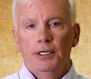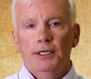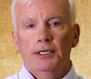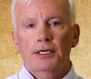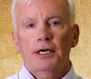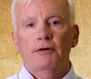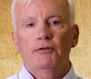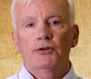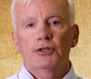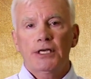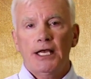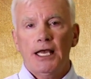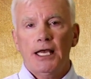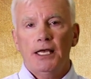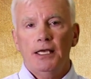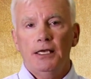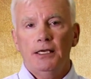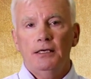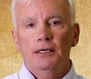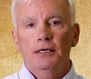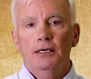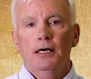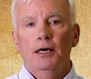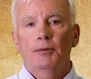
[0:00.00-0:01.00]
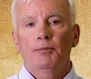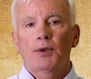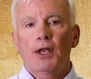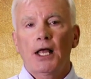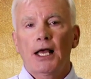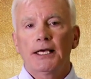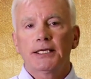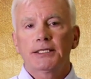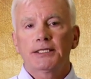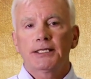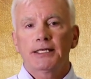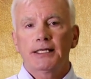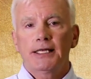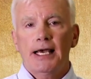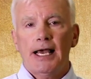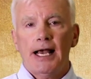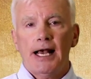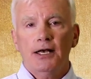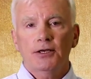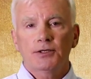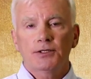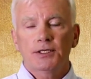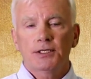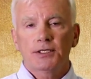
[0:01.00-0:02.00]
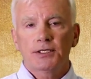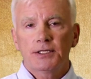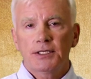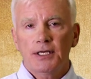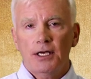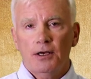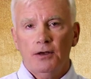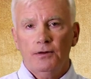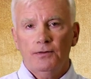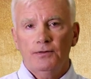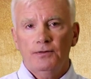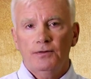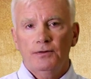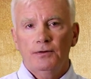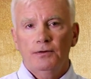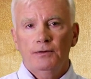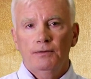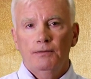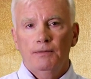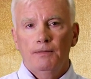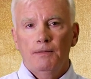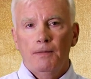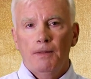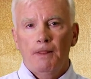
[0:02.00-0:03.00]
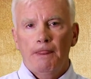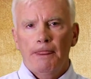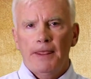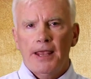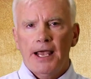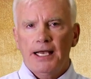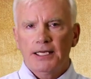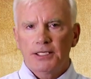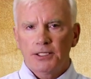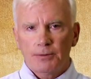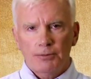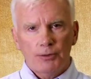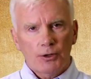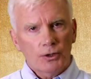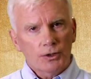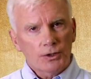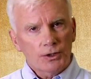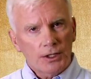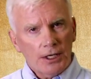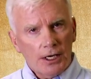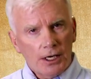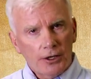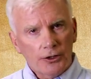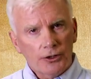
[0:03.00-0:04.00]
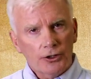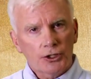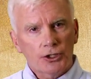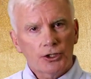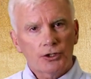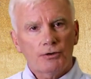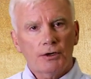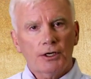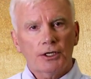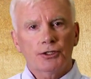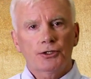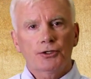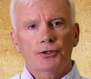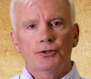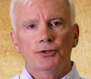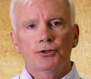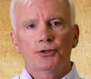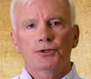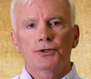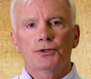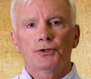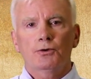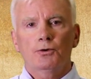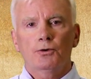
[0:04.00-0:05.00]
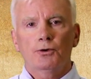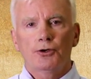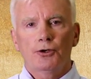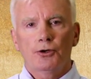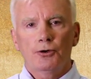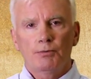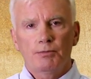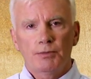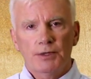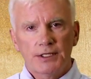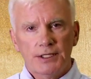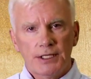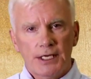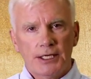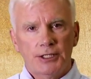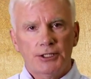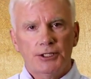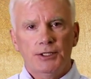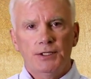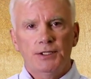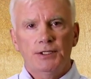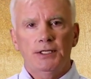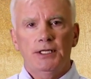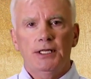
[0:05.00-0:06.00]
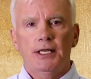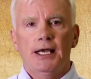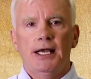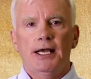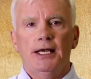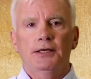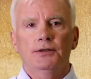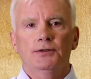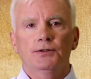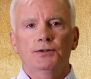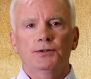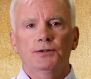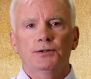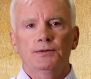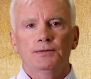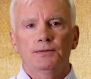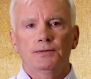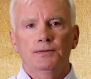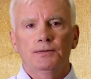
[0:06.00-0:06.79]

Coverage A applies to the house itself, as opposed to other structures or your possessions in the house.